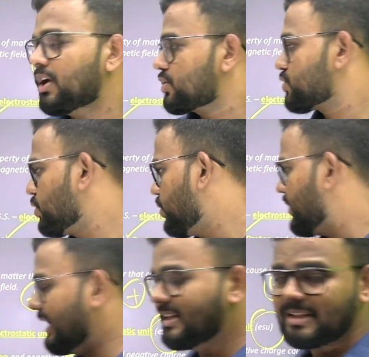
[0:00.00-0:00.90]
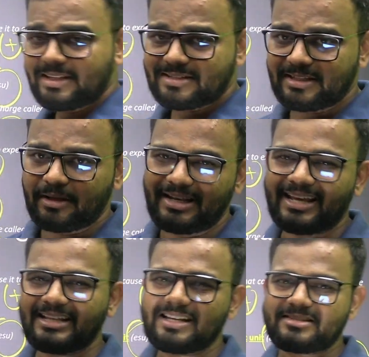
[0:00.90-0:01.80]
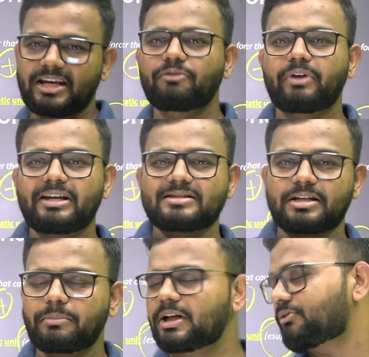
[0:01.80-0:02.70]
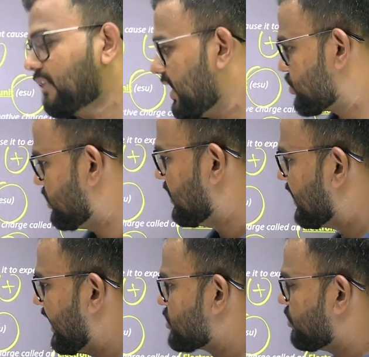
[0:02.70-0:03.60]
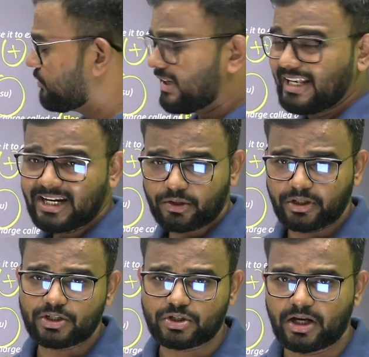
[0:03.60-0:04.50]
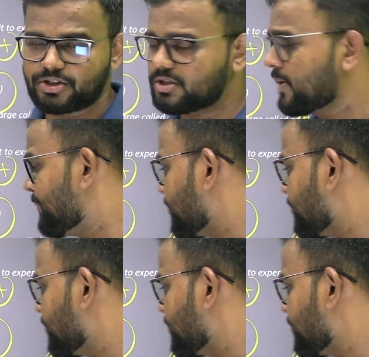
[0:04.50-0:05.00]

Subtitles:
so in the same way, in similar fashion, in case of electric charges,